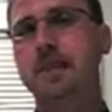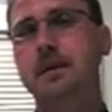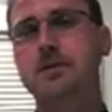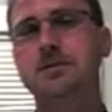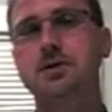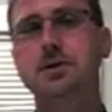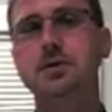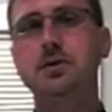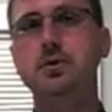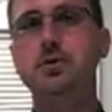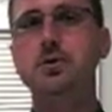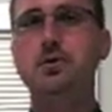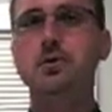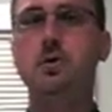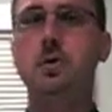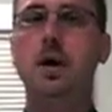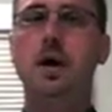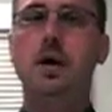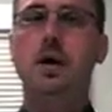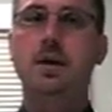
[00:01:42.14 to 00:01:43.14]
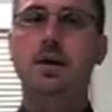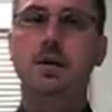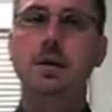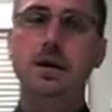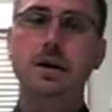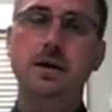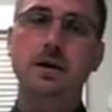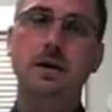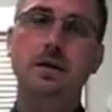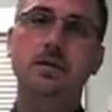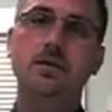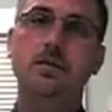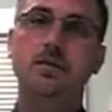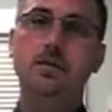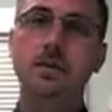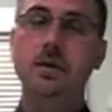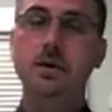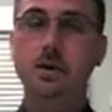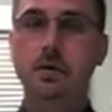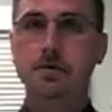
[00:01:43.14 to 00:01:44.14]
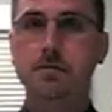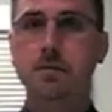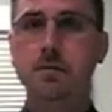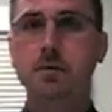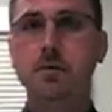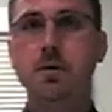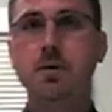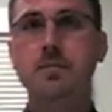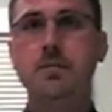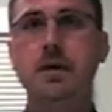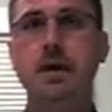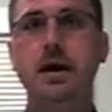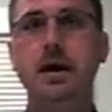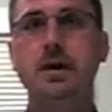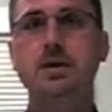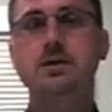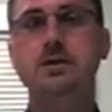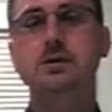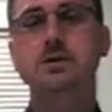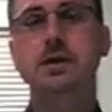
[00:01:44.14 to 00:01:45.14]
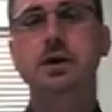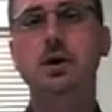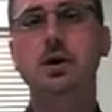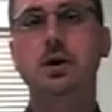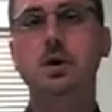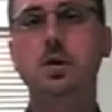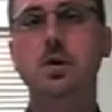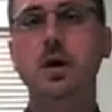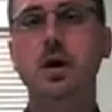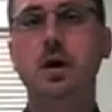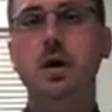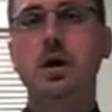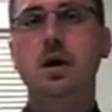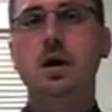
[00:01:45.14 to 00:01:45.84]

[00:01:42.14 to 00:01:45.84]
to pill form, and so